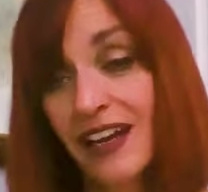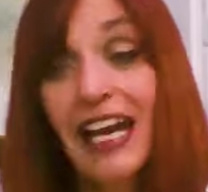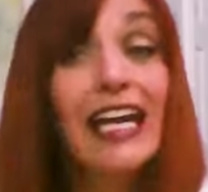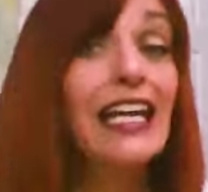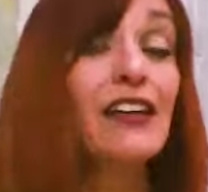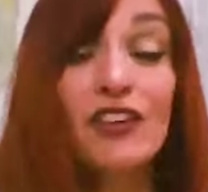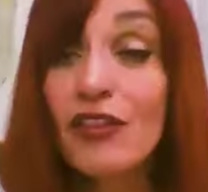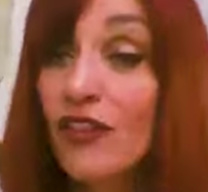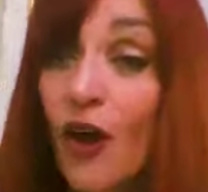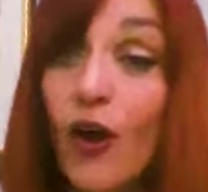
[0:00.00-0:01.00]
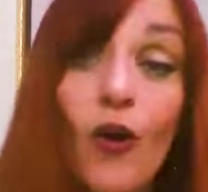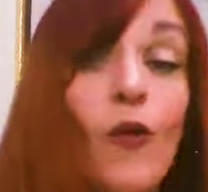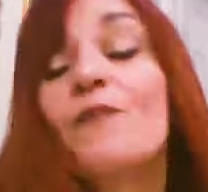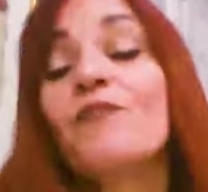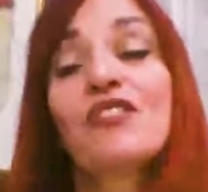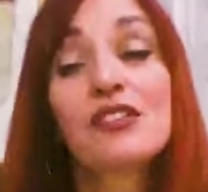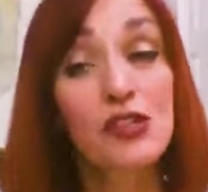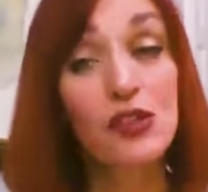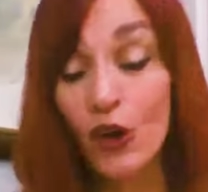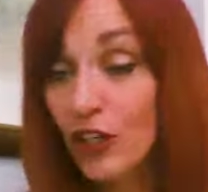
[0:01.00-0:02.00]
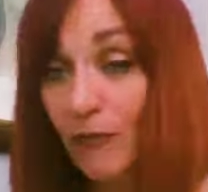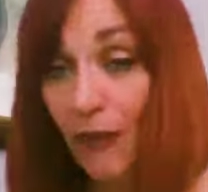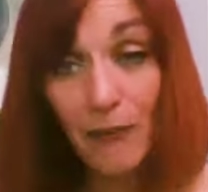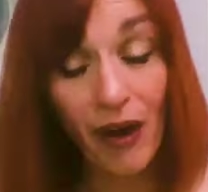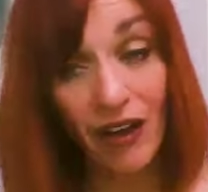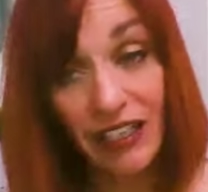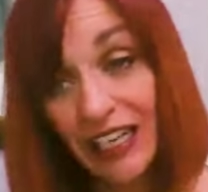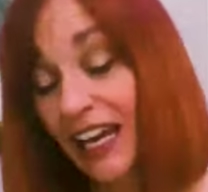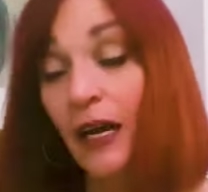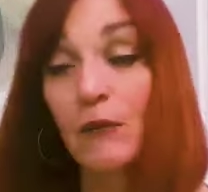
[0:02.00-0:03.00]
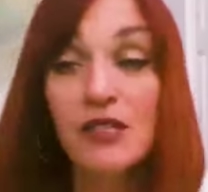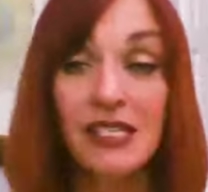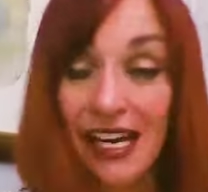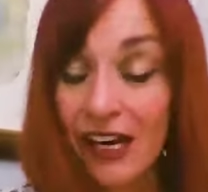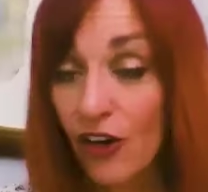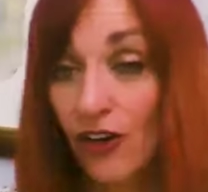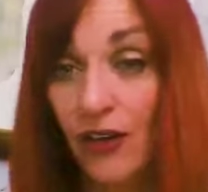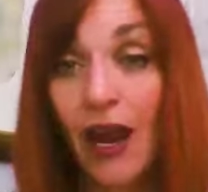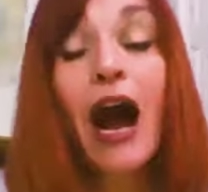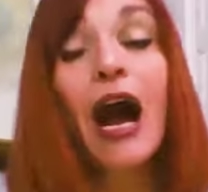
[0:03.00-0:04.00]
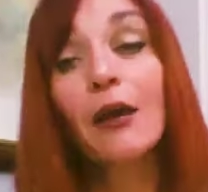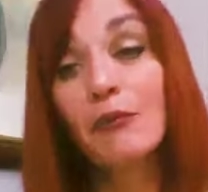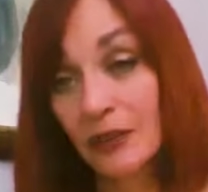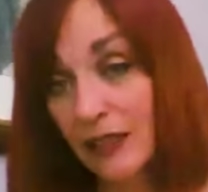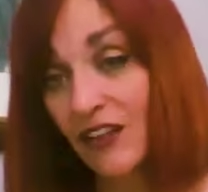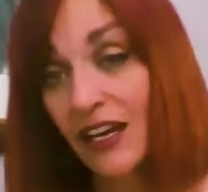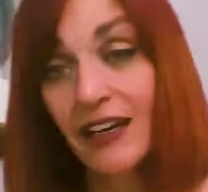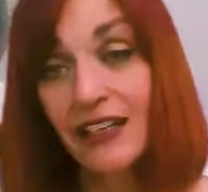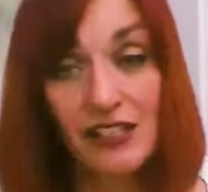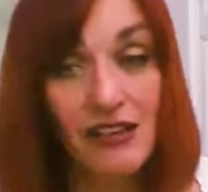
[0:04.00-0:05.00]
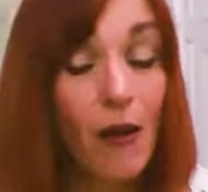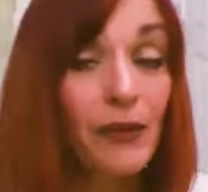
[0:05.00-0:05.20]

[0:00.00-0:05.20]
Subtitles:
Even though this is hurting my body and I'm scared, I believe that I can stop.